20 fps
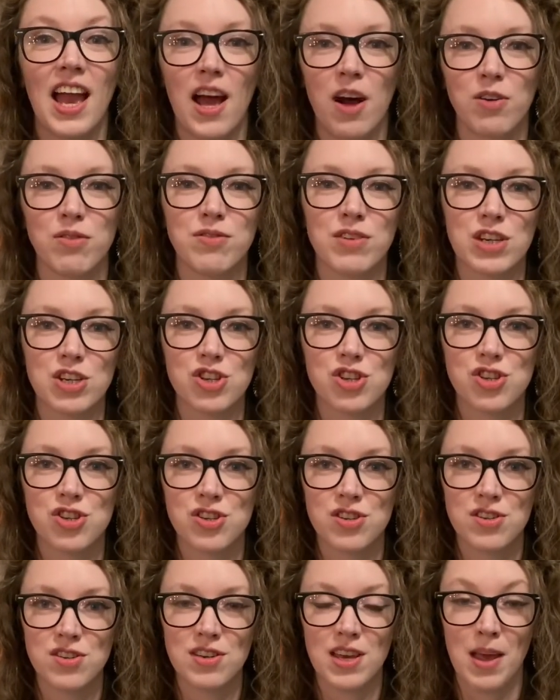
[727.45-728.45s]
elvish
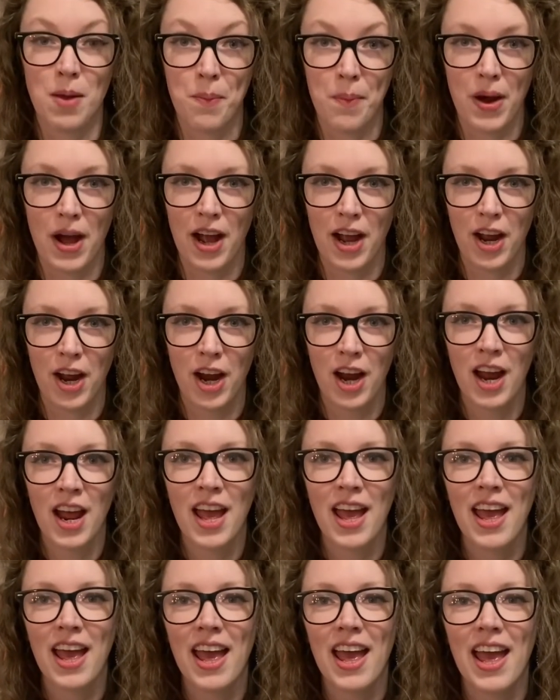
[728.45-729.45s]
empire.
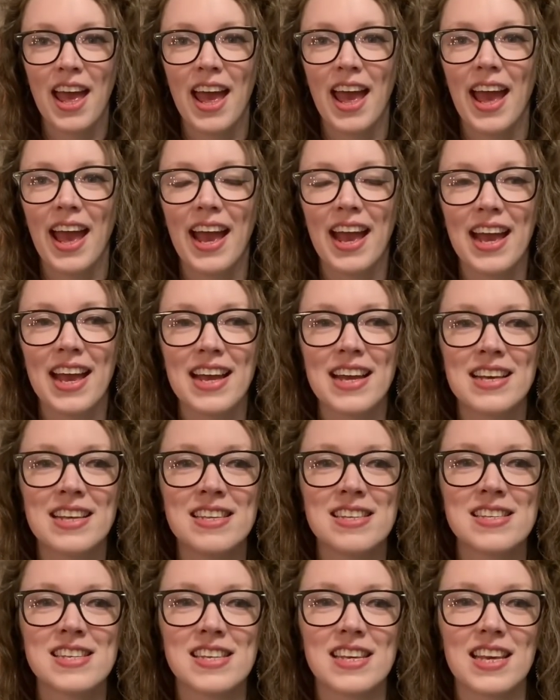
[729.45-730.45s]

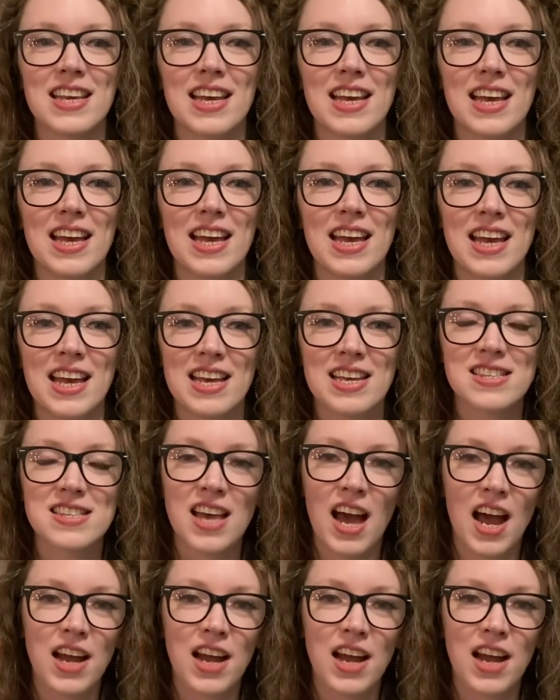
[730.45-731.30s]
And he's